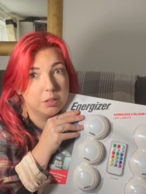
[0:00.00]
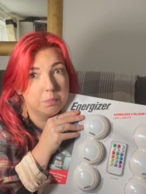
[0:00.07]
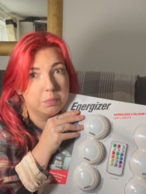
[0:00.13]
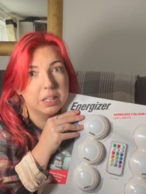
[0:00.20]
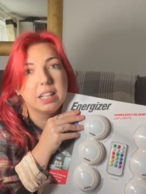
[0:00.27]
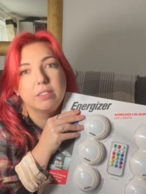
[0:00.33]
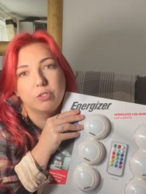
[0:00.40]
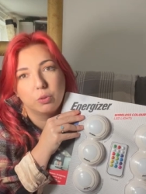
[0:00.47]

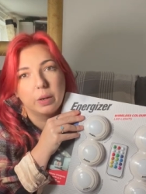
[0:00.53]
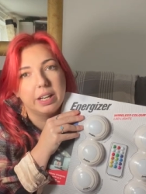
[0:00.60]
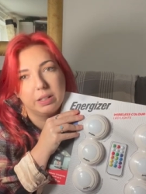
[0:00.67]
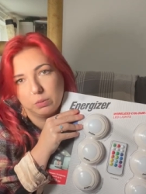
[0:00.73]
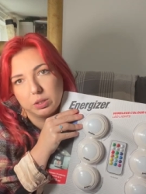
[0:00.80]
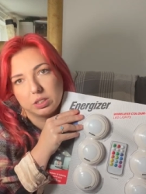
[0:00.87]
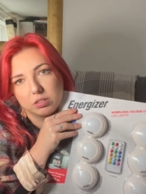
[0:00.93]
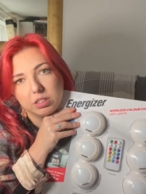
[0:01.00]
but either way
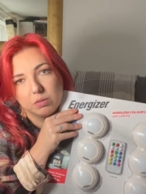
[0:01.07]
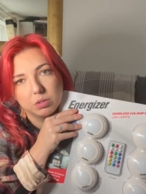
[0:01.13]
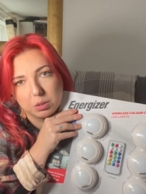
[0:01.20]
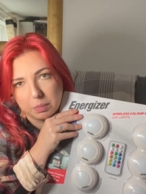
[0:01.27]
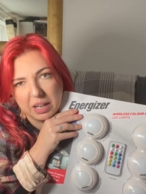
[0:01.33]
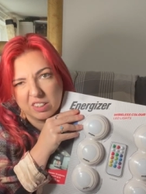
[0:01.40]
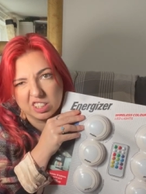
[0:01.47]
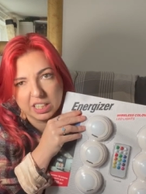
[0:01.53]
it was
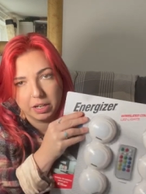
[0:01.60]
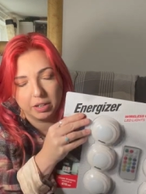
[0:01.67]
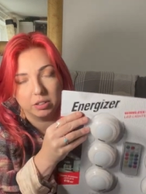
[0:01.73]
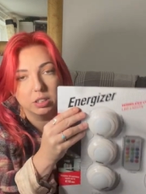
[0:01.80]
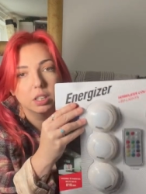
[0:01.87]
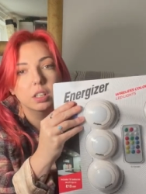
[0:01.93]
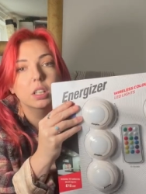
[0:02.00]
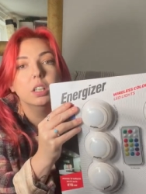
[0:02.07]
about a tenner.
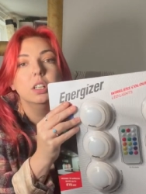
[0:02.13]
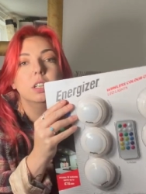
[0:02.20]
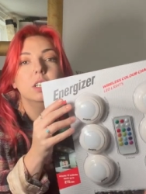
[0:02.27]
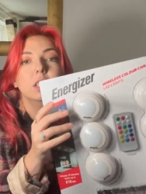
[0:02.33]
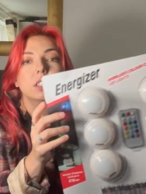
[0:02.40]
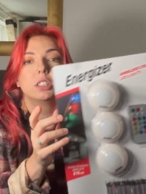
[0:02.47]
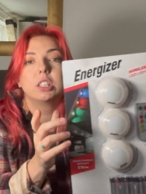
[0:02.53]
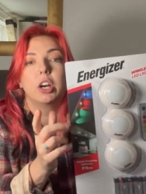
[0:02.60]

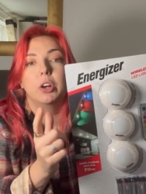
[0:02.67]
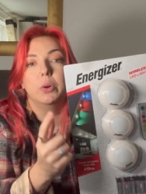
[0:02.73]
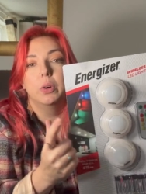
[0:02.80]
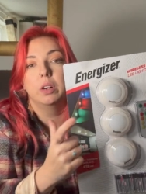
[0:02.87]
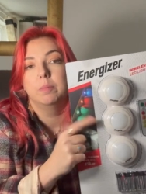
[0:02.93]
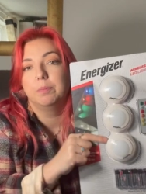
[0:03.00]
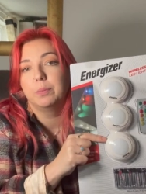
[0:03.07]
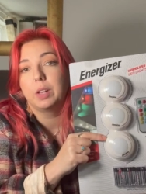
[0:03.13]
So
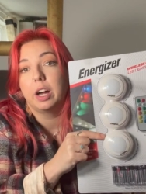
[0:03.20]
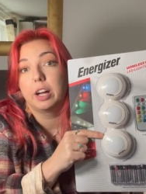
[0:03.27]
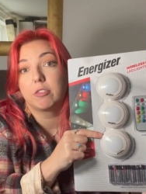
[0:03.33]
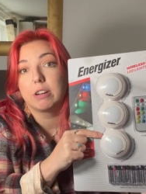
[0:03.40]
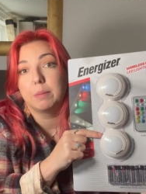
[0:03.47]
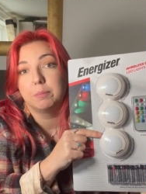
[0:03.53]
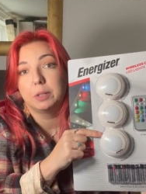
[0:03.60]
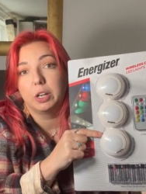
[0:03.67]
I
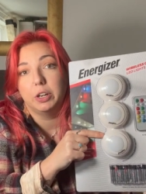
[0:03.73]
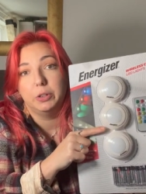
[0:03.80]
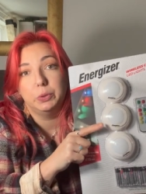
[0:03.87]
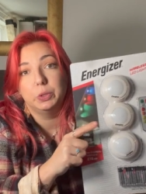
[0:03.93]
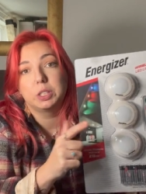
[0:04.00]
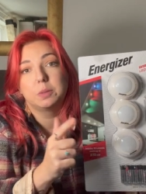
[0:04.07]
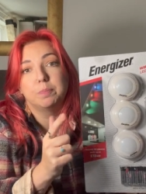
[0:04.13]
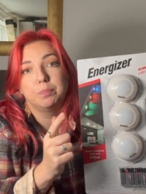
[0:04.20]
grabbed
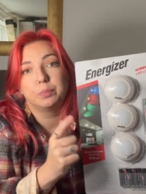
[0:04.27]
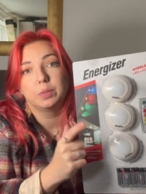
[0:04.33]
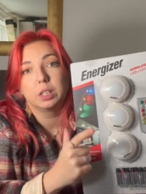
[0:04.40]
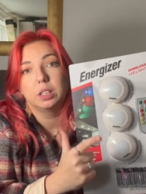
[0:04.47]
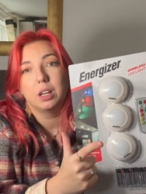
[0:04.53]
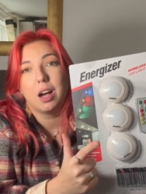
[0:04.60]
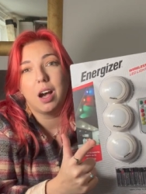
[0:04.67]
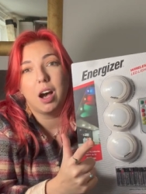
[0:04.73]
those.
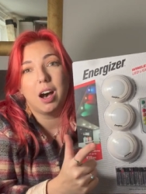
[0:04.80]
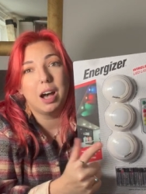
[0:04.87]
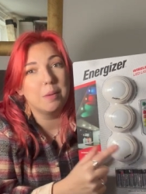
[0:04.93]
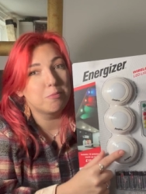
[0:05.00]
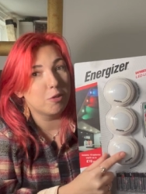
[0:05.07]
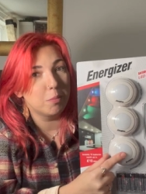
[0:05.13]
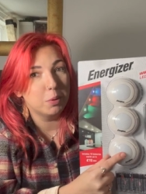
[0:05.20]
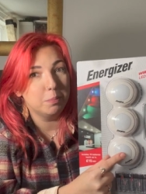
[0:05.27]
I
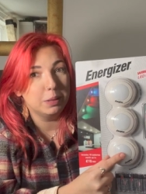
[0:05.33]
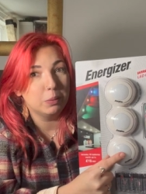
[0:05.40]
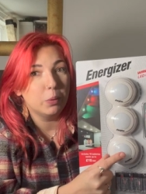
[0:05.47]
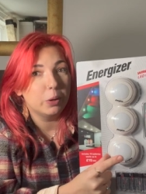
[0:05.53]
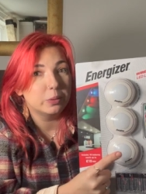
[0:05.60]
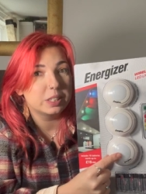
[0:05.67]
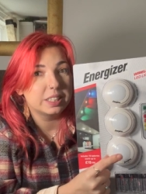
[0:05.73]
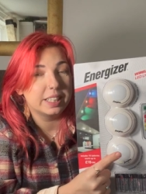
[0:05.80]
probably
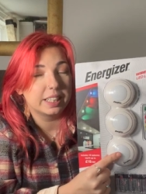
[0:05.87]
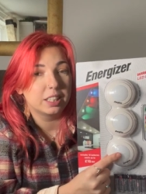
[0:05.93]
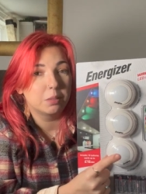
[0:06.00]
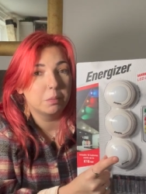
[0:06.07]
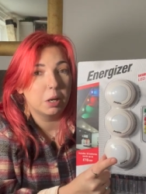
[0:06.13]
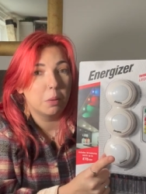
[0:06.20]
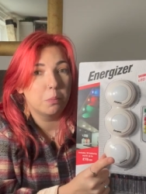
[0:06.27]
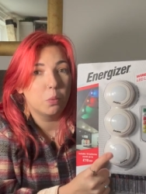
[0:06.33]
won't stick
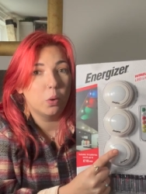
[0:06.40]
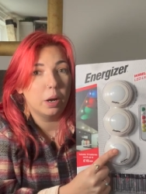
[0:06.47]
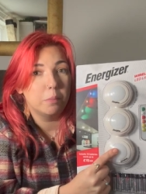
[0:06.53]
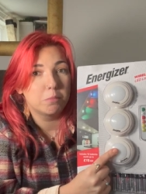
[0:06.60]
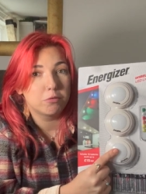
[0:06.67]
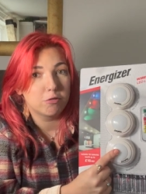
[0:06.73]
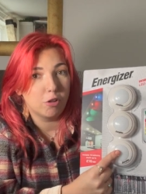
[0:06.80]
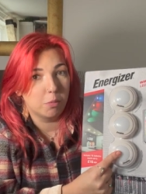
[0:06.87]
them up. What
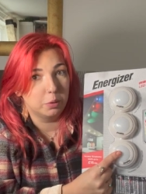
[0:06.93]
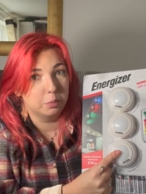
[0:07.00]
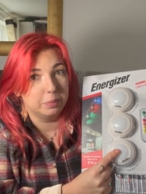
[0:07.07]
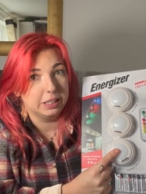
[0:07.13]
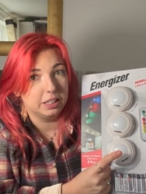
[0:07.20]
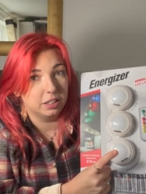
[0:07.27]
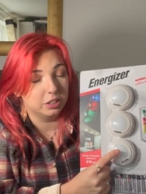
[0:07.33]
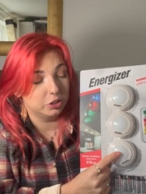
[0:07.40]
I'm
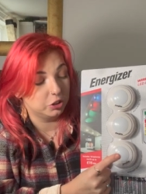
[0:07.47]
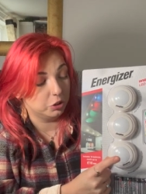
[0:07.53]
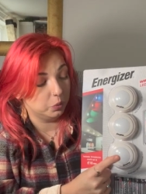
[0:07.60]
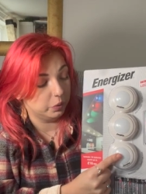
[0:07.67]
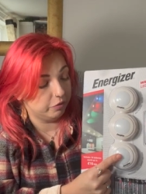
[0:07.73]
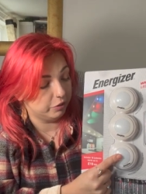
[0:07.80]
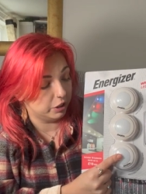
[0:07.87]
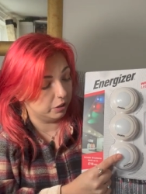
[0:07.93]
probably going to do
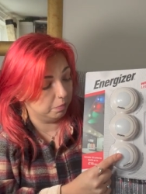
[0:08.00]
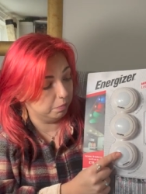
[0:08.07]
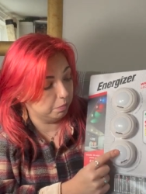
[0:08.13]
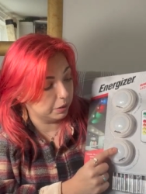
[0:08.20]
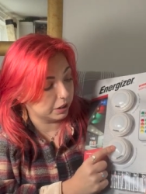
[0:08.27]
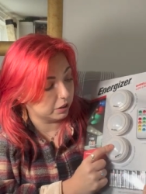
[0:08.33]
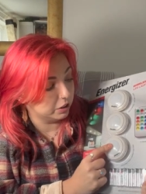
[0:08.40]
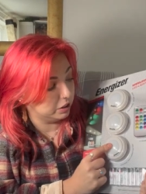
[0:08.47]
with them,
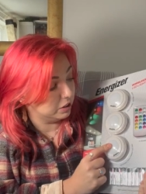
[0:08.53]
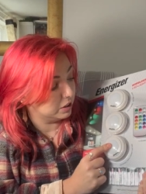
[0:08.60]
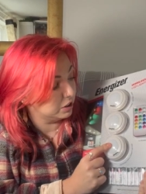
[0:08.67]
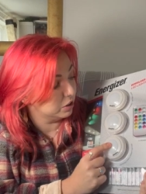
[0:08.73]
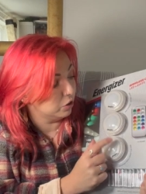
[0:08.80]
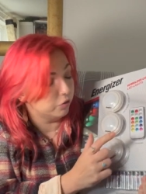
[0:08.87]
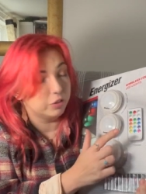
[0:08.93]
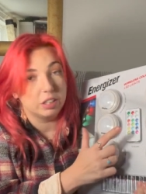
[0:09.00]

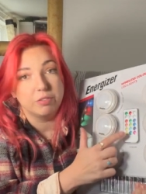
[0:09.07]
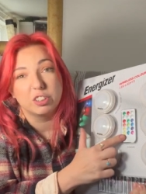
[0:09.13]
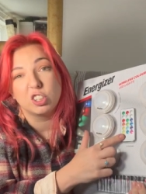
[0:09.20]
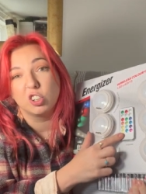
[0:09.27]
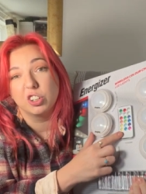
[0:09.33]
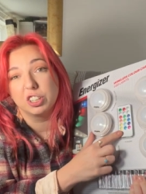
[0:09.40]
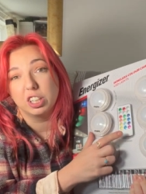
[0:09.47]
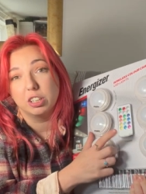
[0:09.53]
because you've either
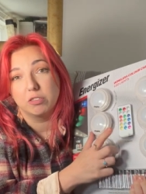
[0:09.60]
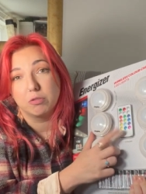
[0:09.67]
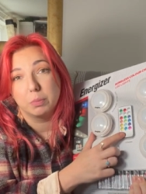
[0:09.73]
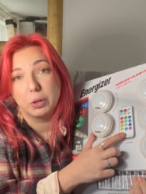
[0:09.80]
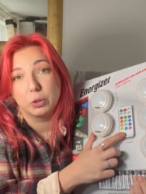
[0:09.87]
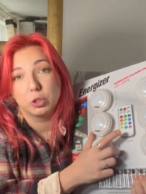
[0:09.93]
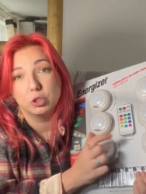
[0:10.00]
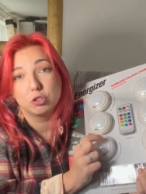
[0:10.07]
got your
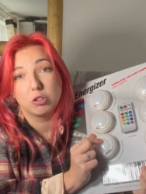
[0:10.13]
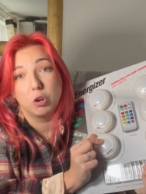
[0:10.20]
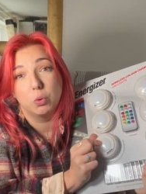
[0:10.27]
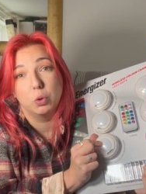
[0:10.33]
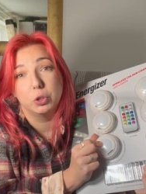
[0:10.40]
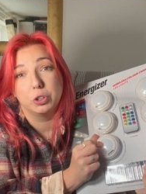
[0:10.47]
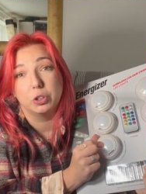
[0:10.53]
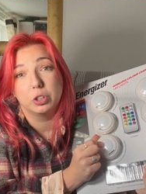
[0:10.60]
remote control
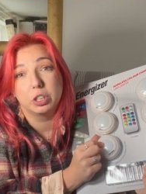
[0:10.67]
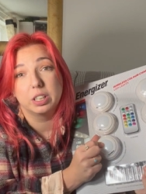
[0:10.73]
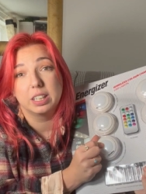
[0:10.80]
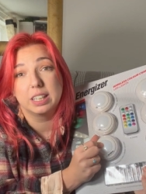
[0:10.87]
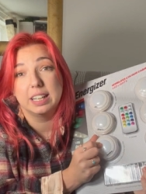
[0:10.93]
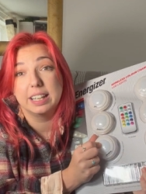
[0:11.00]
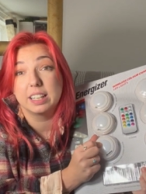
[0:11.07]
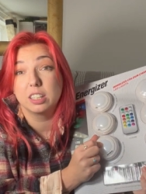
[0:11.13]
or you can
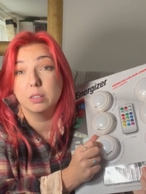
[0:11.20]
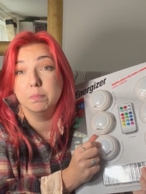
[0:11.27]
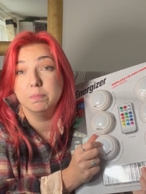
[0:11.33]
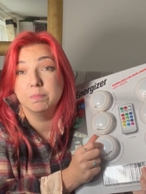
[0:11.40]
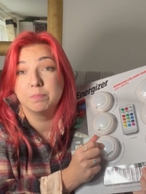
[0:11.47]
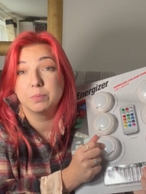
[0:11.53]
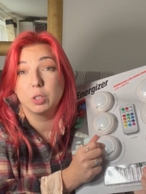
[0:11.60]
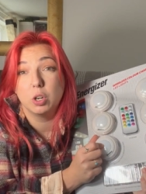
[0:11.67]
click them
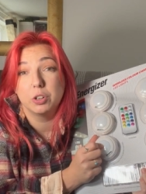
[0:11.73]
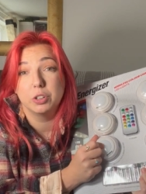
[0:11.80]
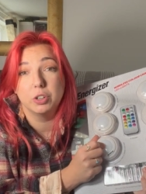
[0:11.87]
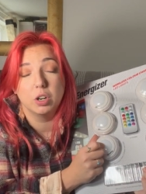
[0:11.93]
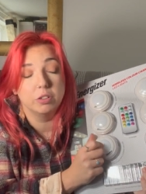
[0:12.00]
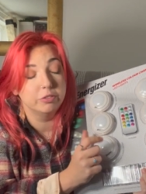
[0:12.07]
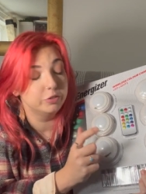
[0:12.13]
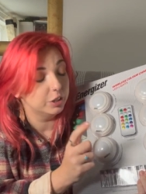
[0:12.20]
on and
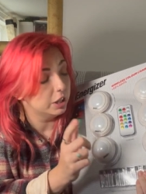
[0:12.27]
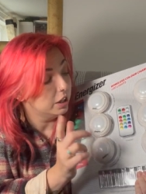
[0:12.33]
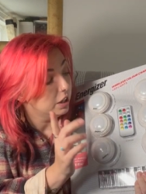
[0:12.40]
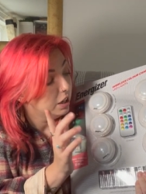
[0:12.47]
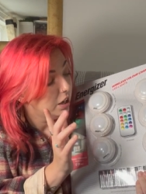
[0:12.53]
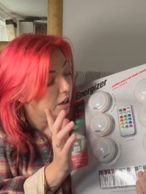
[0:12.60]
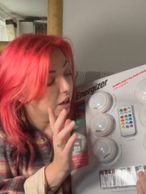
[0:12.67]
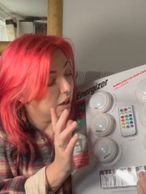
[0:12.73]
off,
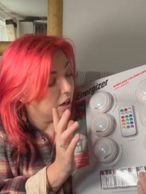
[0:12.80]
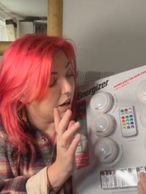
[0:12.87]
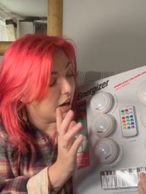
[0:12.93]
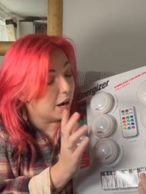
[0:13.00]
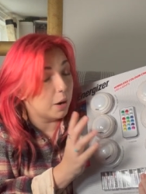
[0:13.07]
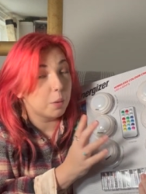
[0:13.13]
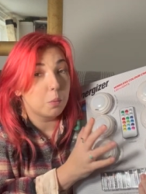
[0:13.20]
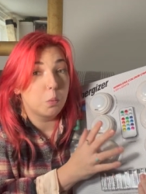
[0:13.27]

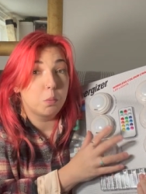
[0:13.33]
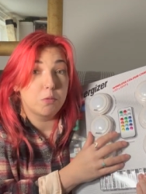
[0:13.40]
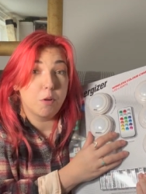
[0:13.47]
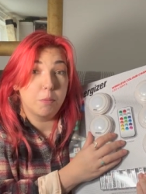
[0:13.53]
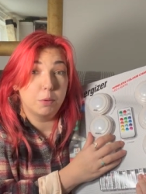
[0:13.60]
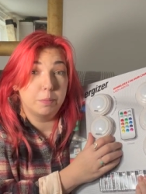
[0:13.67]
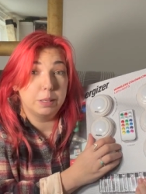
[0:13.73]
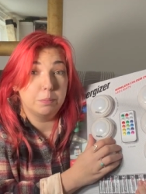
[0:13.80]
I'll
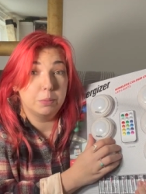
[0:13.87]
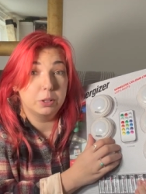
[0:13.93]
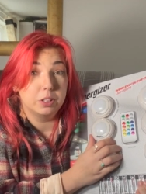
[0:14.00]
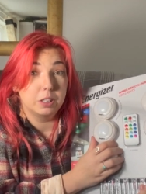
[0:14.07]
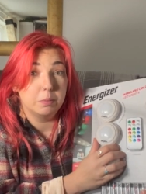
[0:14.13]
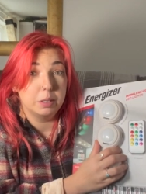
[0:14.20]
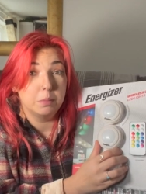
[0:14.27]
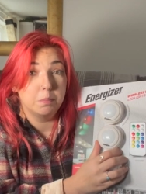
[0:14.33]
probably put them in a